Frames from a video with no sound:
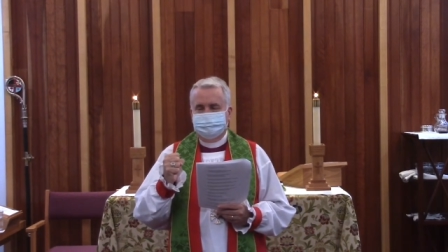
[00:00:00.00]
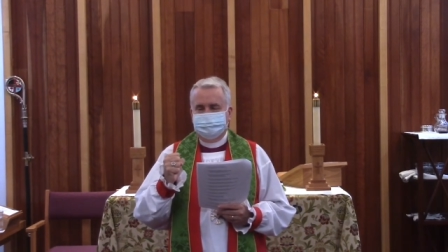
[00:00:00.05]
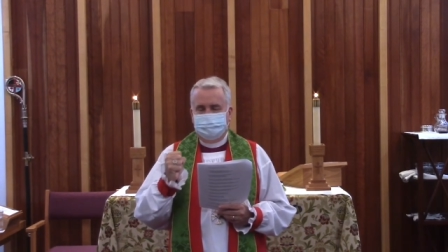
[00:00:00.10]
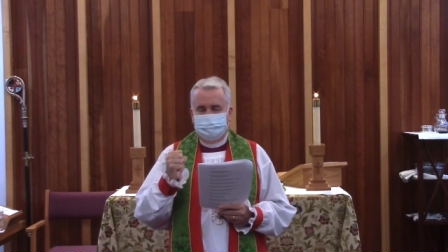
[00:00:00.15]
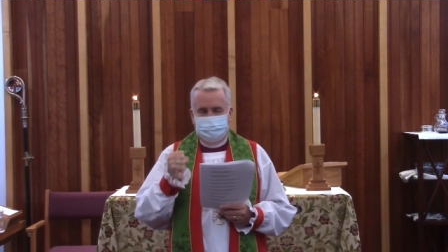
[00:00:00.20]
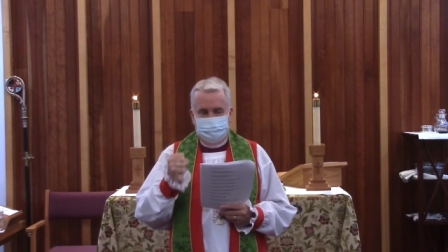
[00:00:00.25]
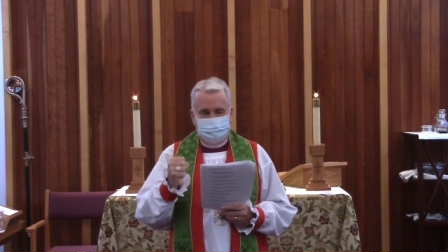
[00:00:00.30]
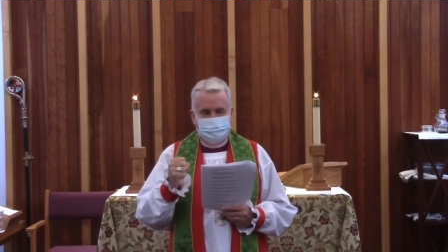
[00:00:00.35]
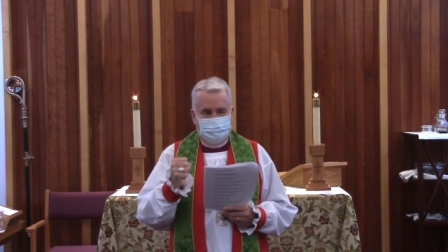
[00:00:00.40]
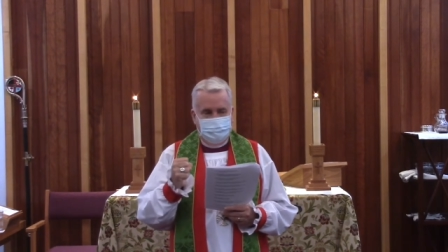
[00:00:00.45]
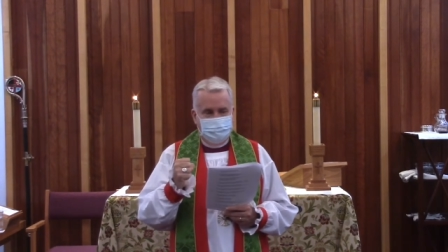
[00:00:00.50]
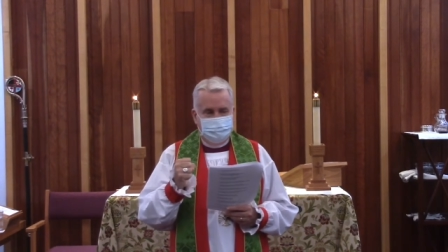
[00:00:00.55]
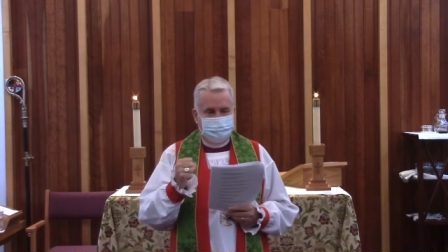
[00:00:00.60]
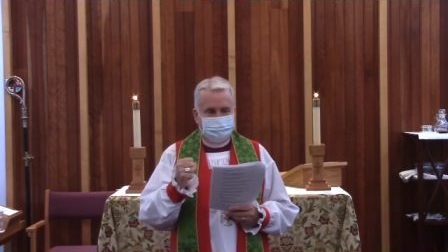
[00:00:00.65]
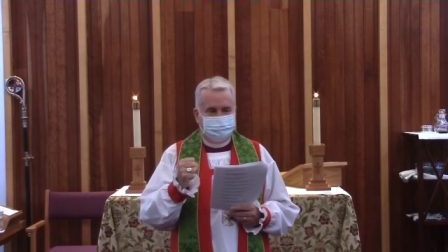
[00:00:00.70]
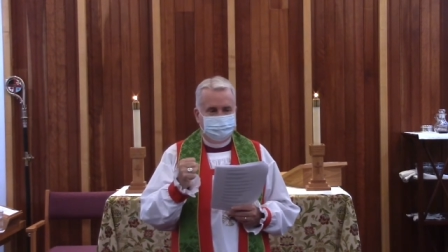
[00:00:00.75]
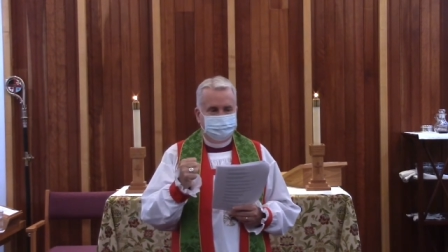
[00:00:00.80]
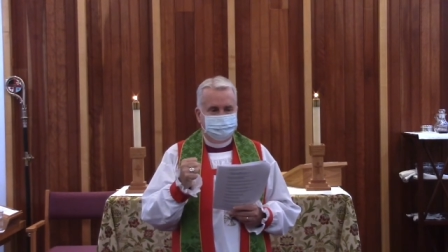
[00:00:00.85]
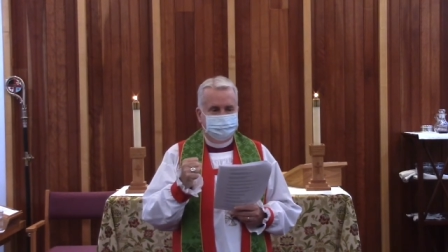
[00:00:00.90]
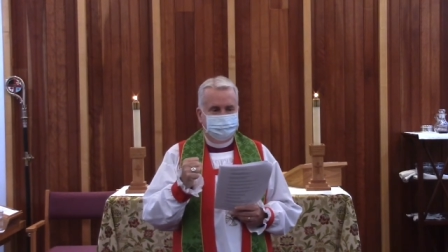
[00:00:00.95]
Keep
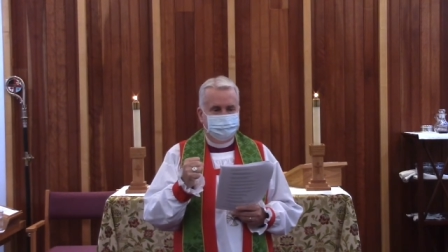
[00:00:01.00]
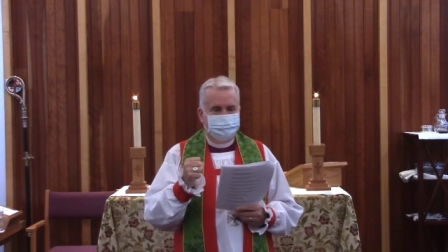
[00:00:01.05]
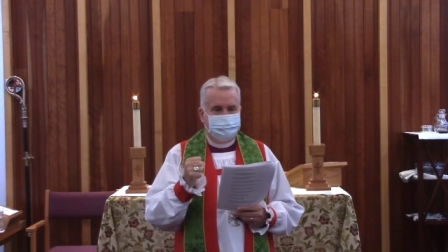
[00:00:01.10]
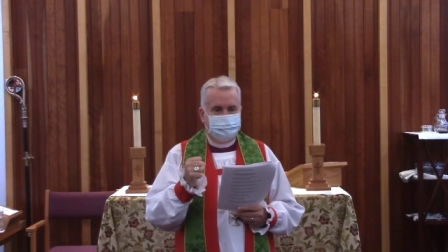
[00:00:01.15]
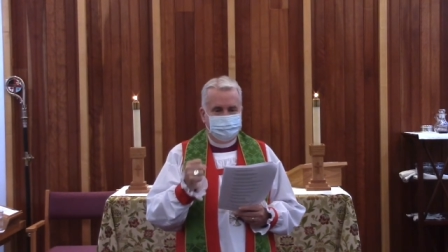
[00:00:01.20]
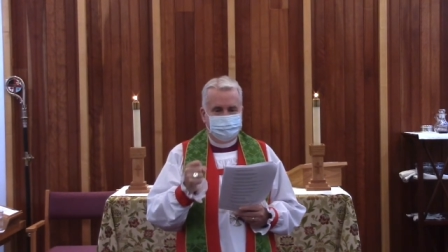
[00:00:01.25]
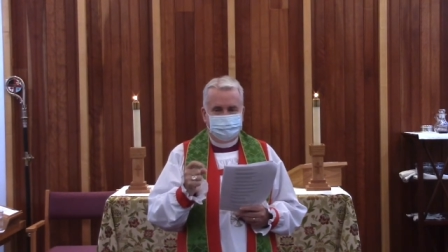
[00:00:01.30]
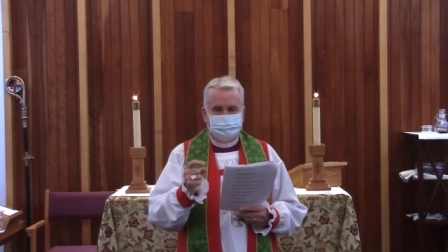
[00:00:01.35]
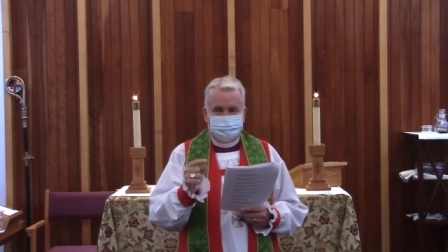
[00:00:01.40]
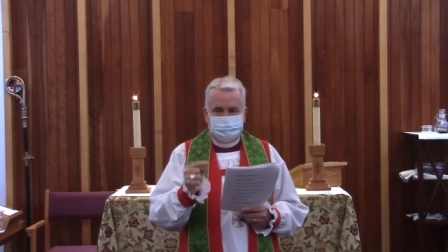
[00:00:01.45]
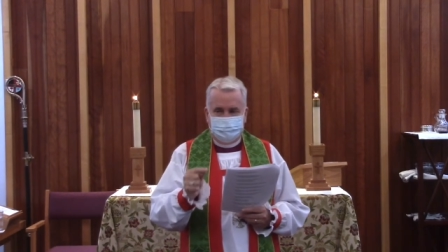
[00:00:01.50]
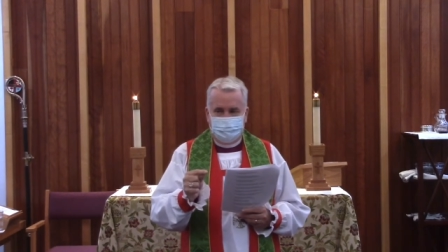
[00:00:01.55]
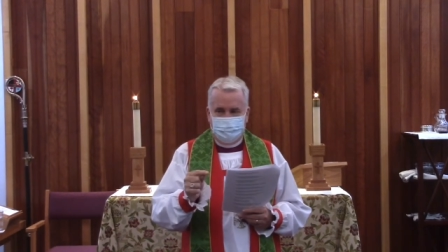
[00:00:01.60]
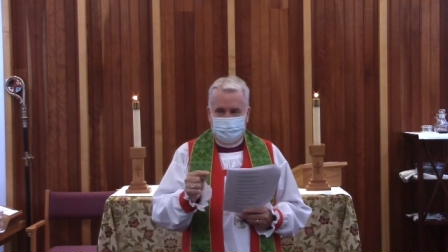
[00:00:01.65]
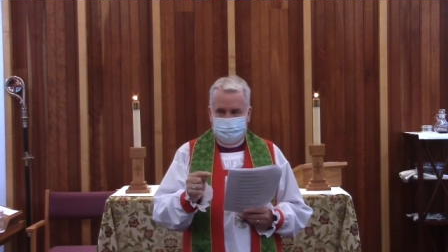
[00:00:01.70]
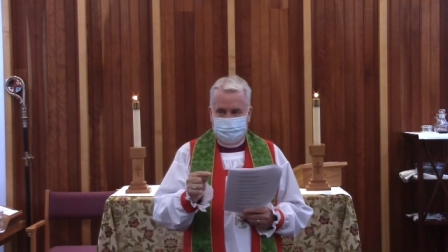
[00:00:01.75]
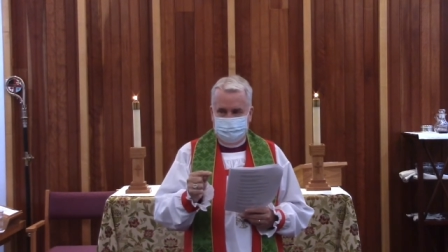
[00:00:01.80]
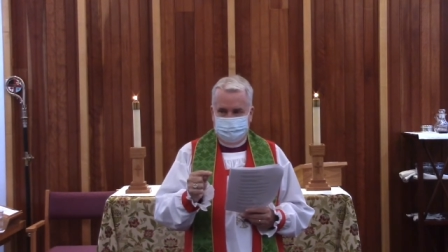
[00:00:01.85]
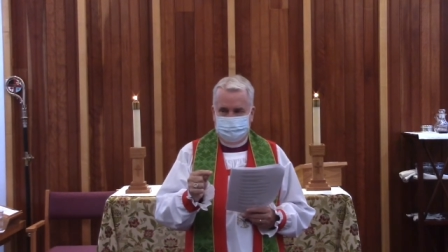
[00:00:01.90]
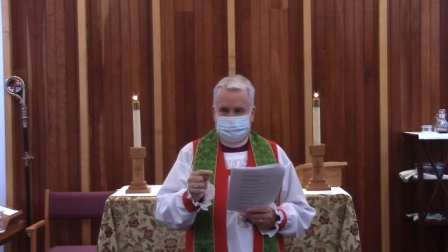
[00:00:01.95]
at it. This is
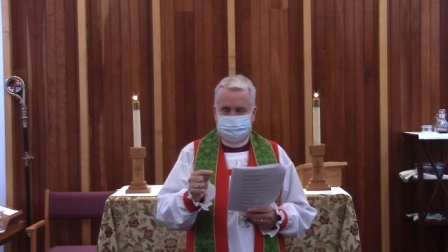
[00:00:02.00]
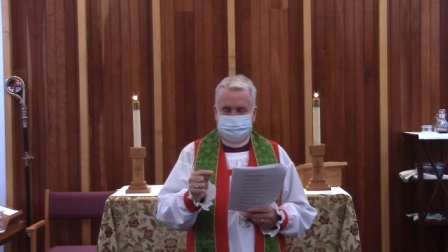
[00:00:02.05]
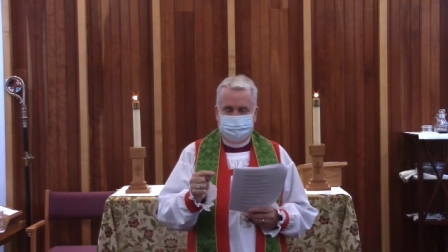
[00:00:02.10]
worth it.